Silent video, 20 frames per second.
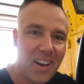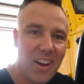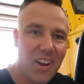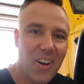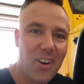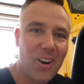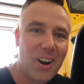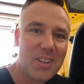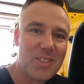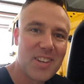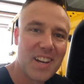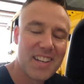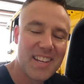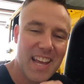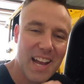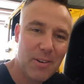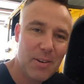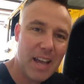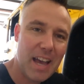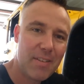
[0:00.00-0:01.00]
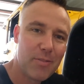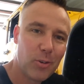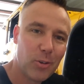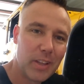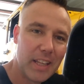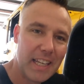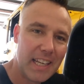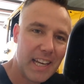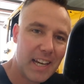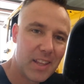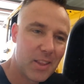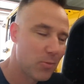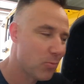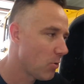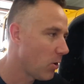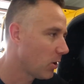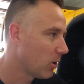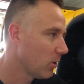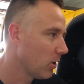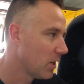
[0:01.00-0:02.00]
All right, so now we have all the
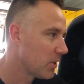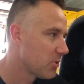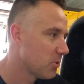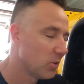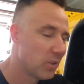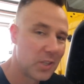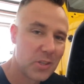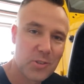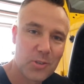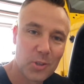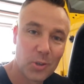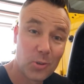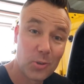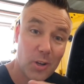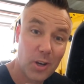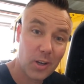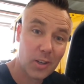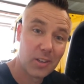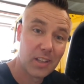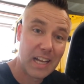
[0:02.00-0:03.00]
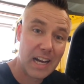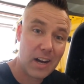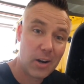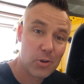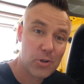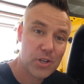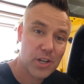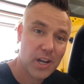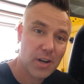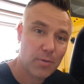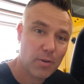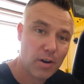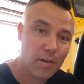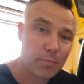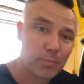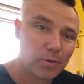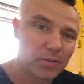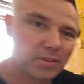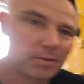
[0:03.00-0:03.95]
rock lights all installed. I'll show you where I've put